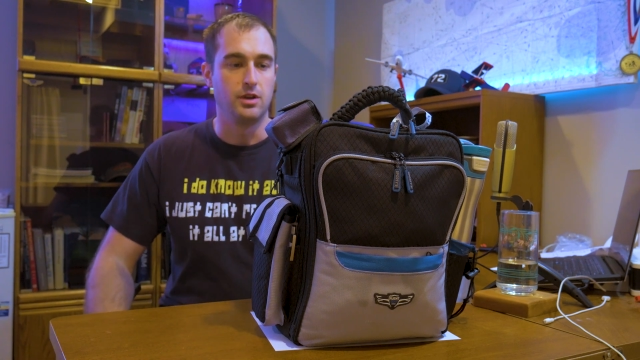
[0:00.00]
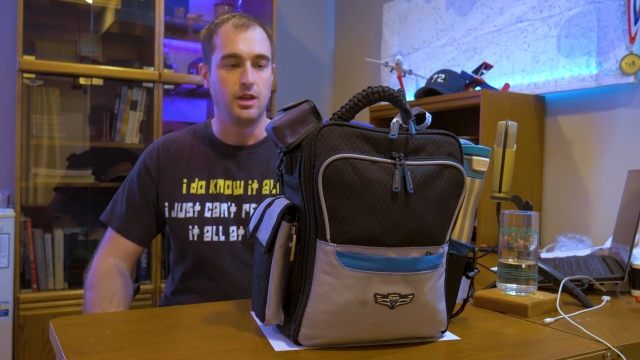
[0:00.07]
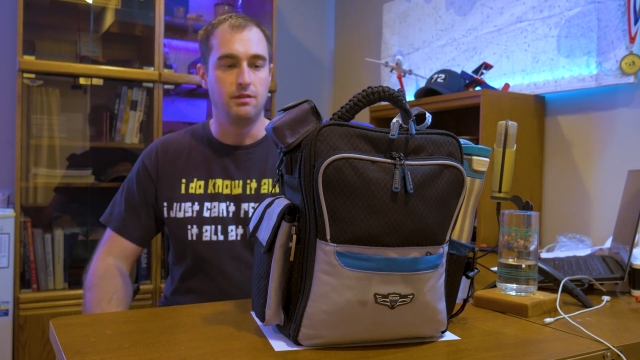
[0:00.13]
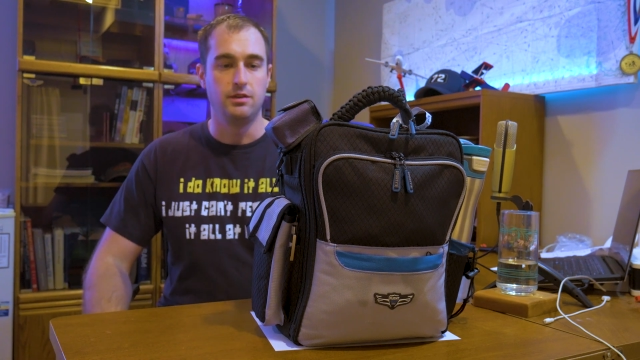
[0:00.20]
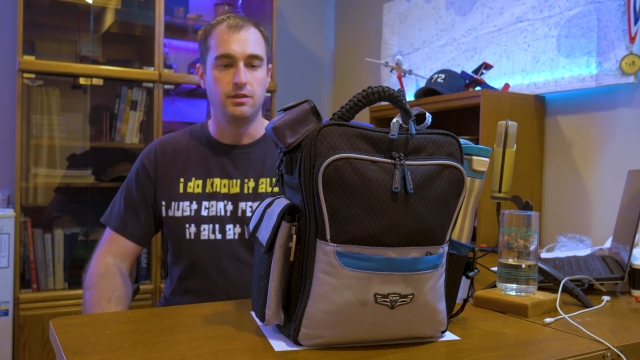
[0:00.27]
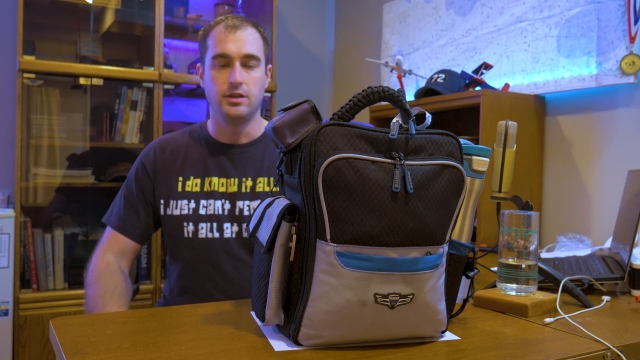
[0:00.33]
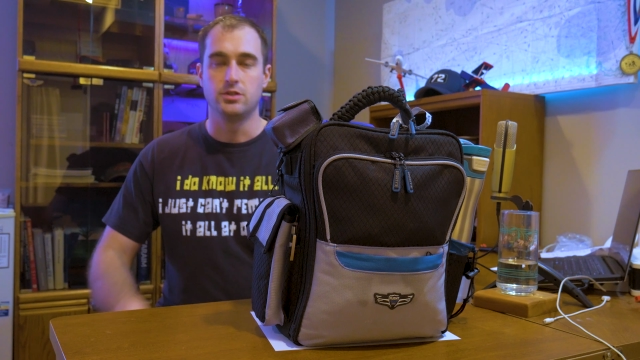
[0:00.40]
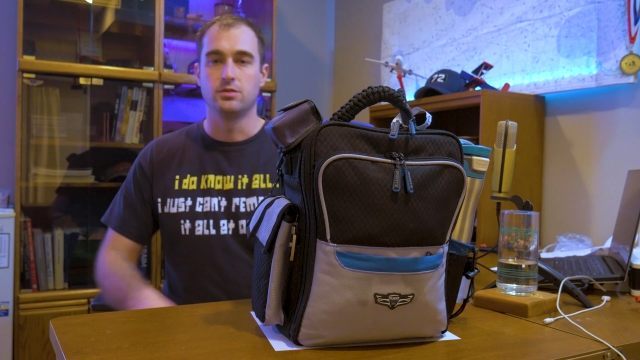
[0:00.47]

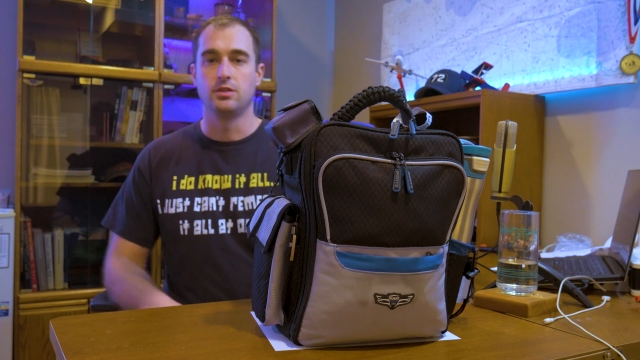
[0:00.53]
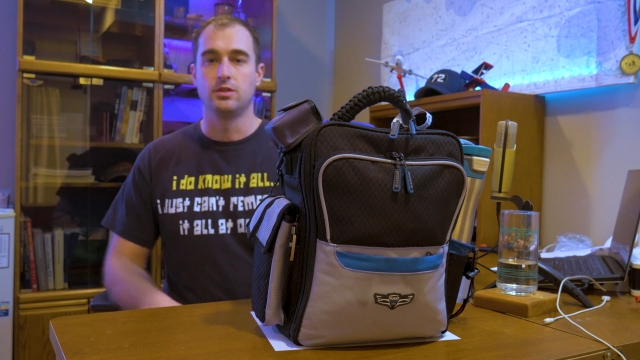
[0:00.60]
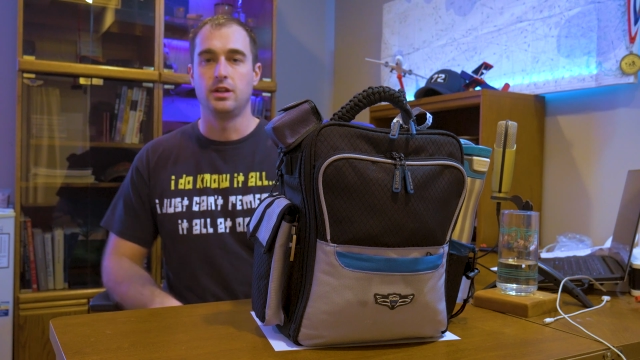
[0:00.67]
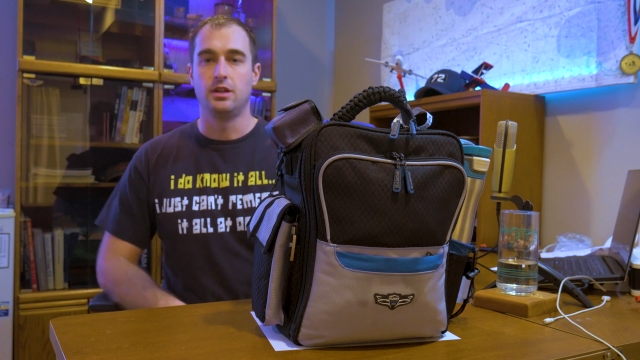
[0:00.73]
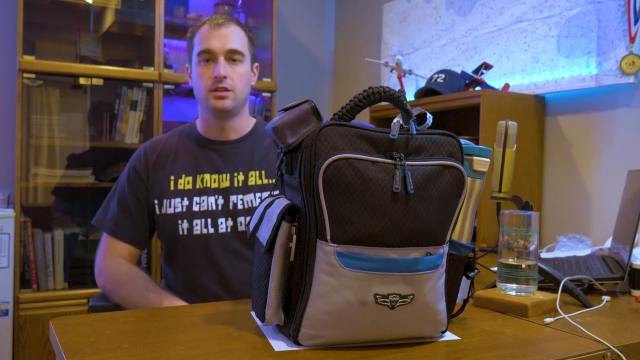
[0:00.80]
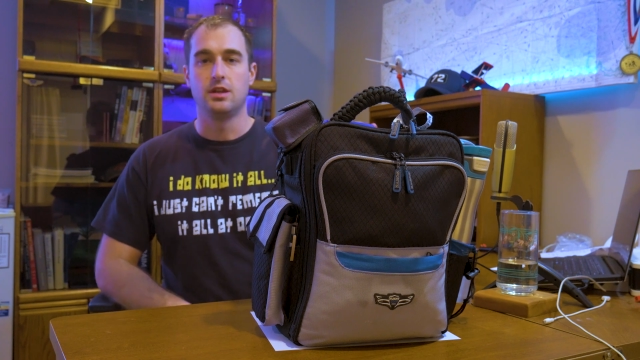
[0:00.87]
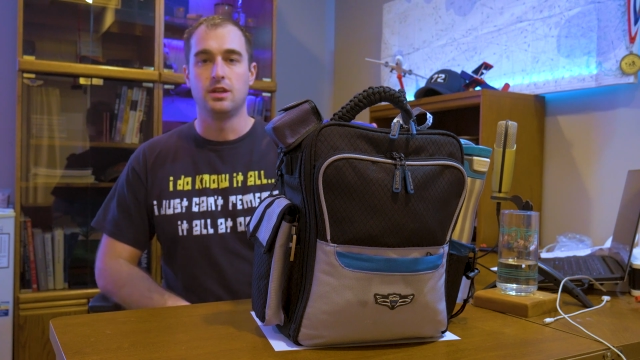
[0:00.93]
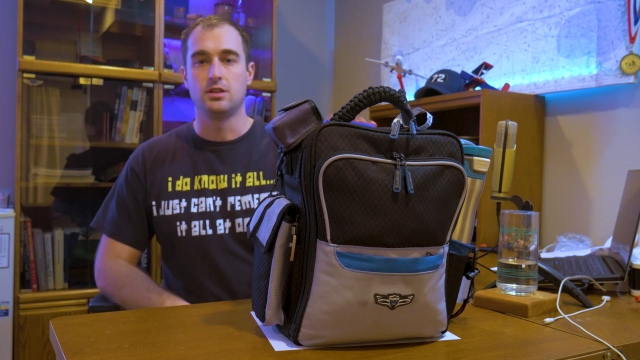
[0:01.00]
aviation
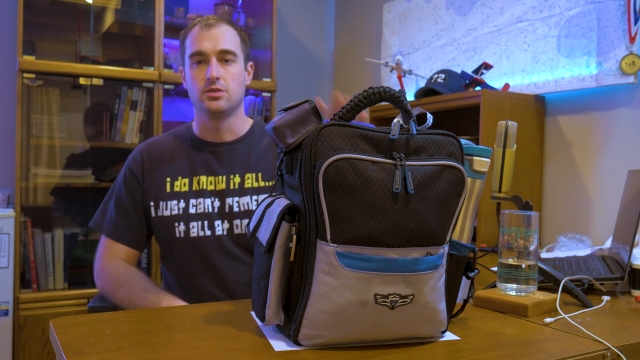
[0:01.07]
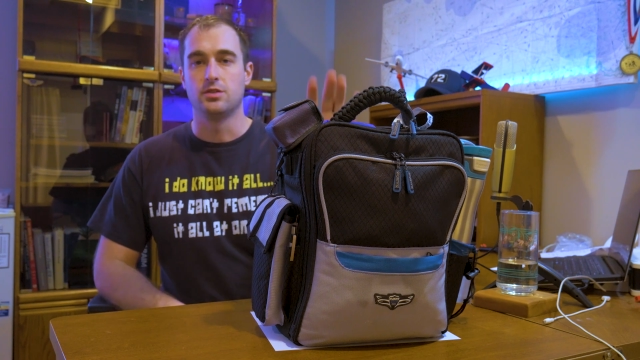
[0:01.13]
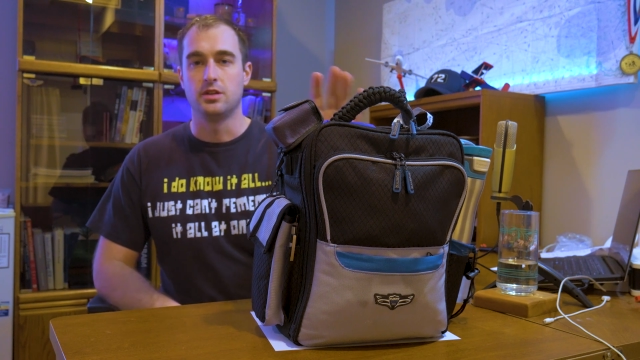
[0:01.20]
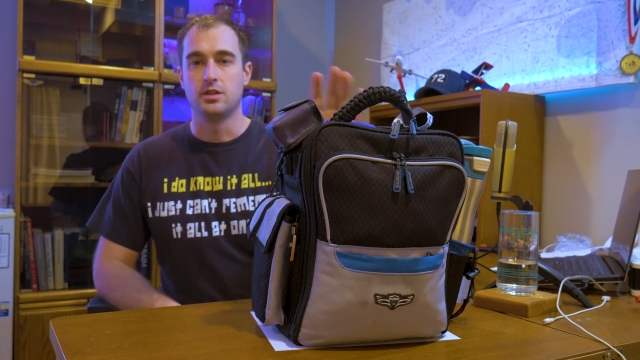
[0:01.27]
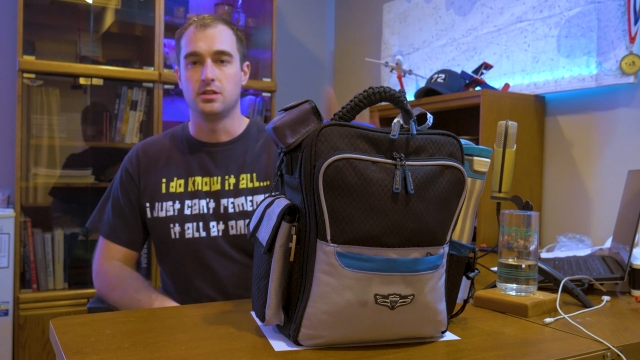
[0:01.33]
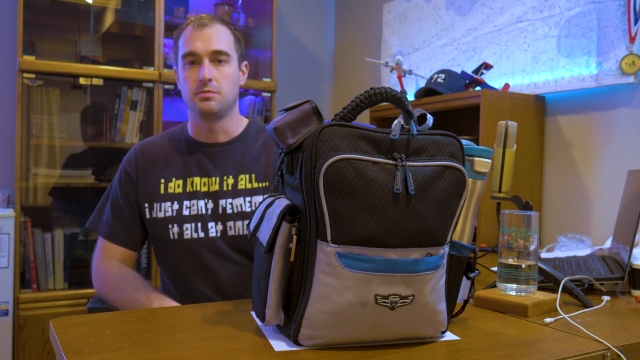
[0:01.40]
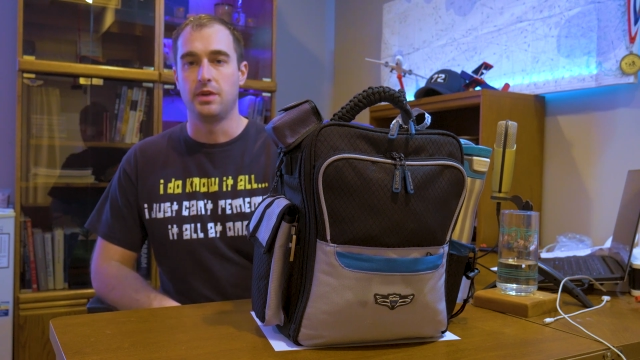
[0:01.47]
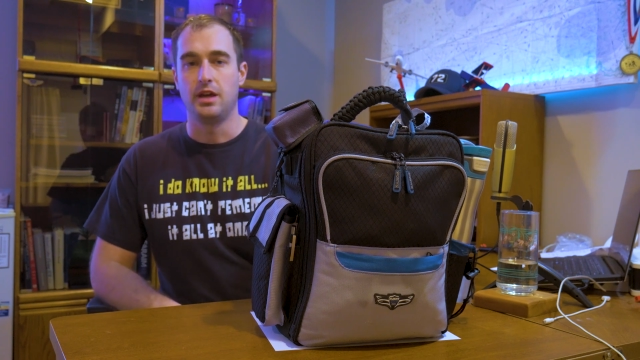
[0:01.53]
related things on
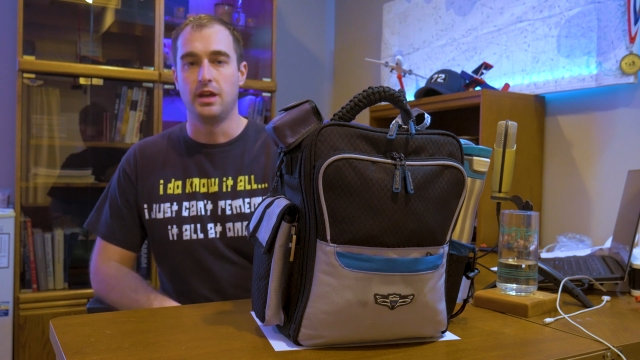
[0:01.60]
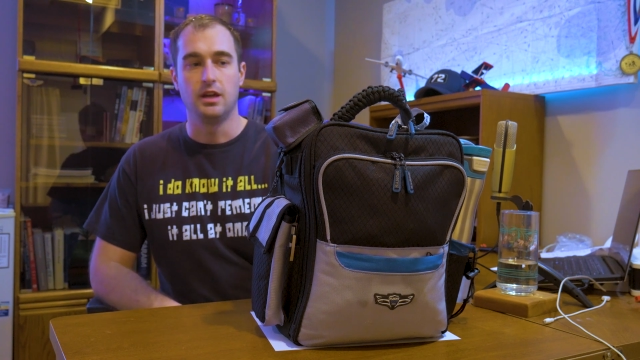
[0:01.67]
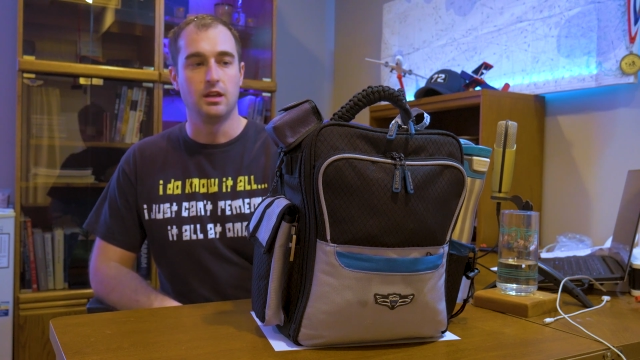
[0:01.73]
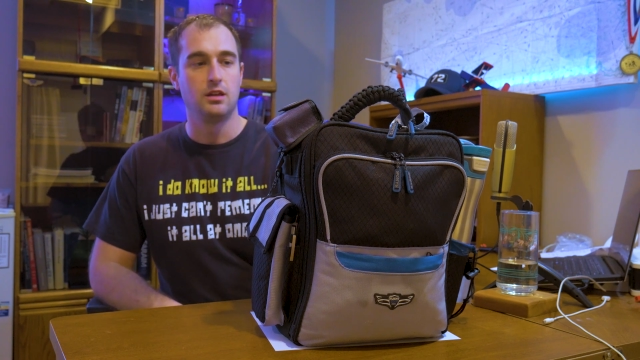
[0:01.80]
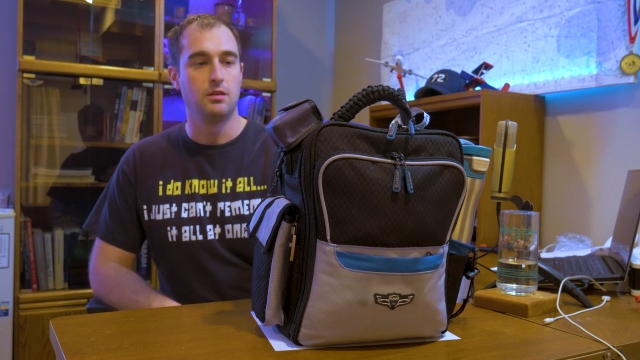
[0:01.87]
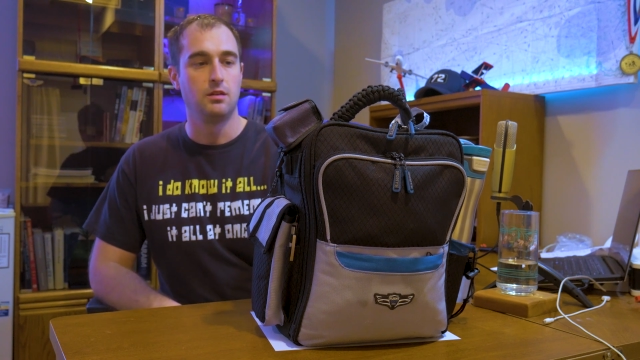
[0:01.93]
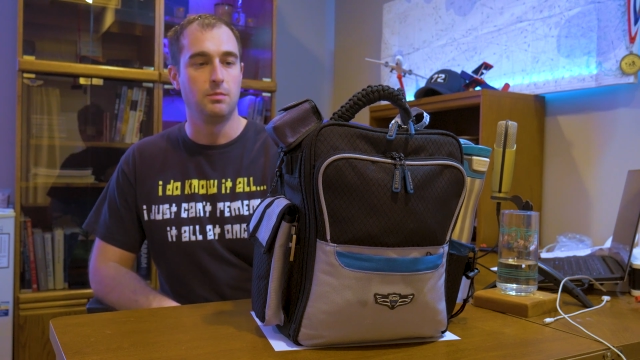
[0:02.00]
this bag